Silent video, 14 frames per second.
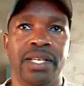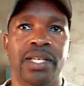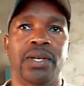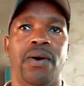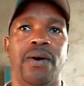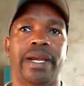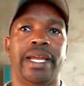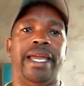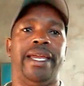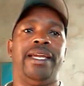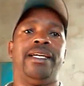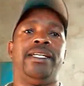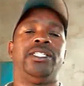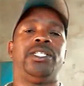Okay,
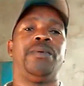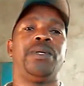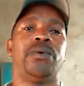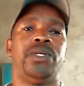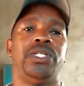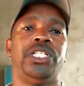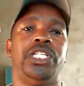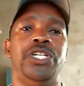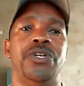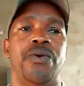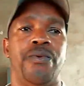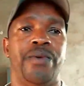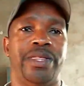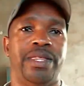so we continue
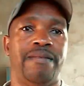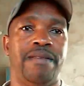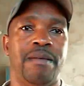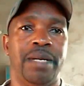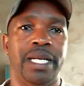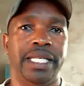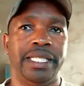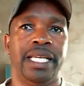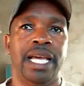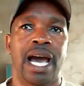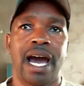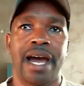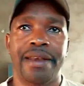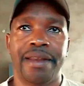with the families.
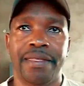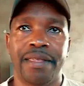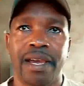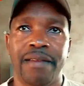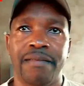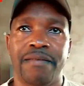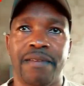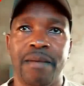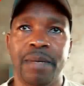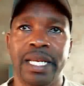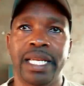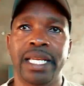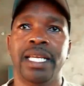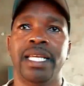Another
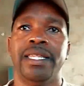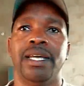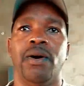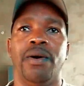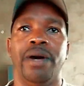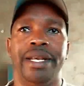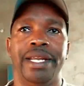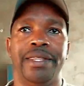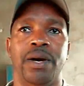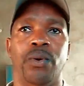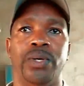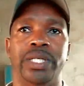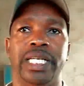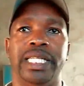family or another
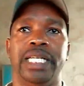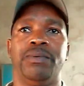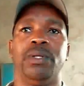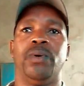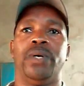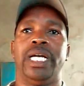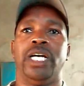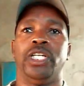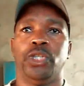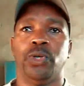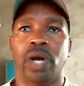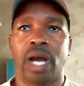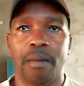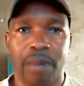order that we're going to
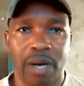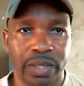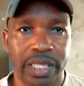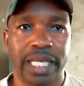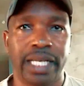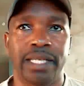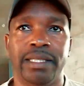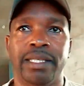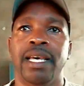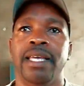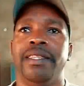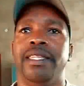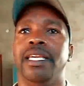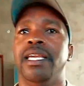talk about is
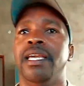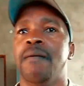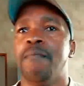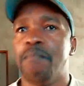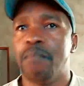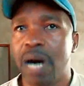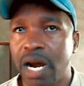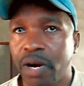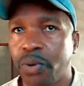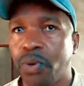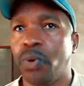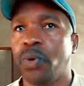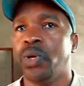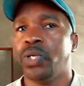the
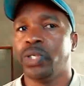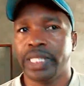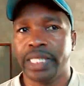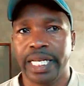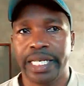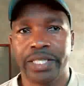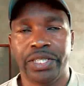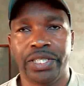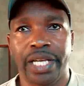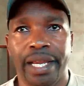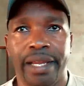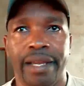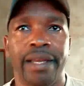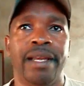
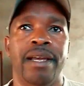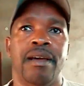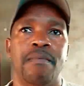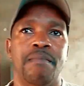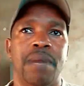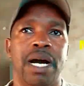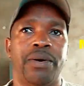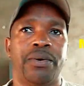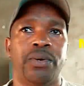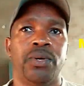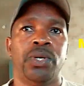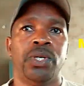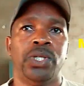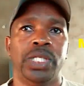MACROSCELIDAE.
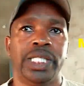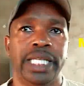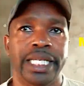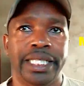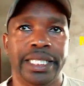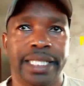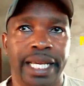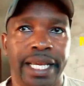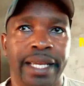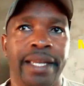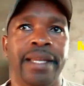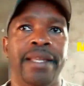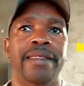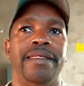MACROSCELIDAE.
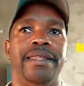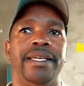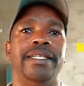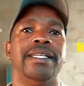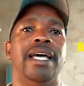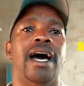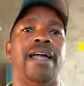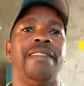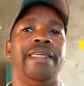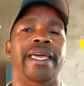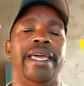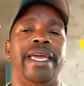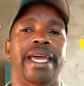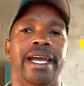These are the
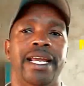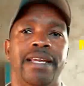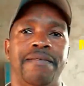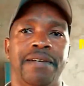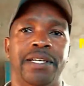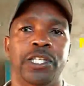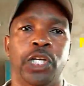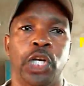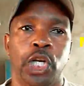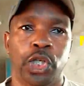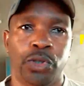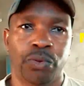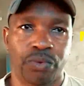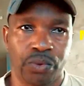elephant
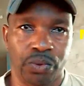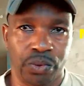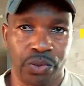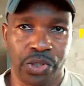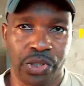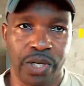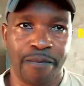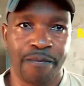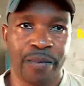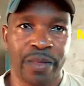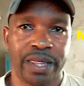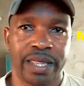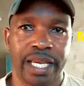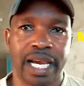shrews.
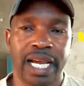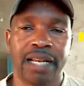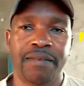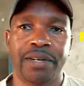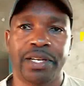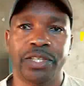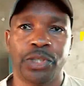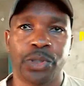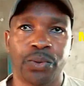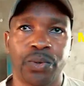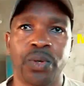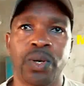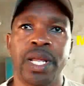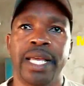The elephant
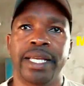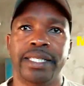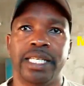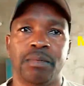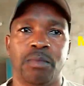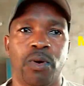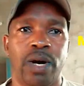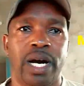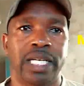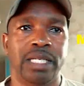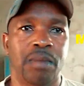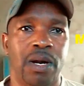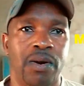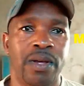shrew is a small
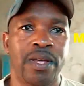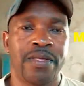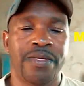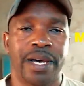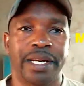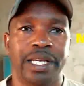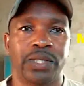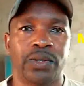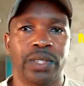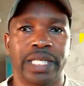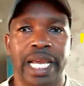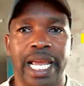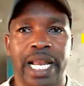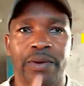animal that has got
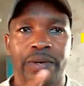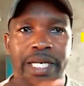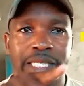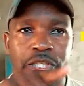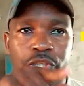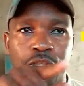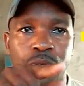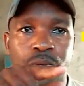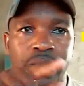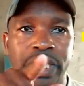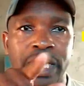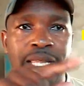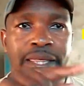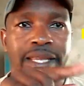elongated snout
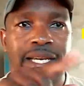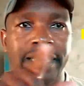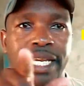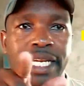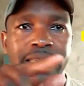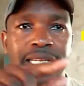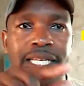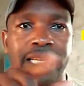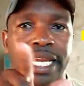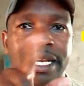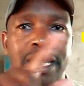that actually can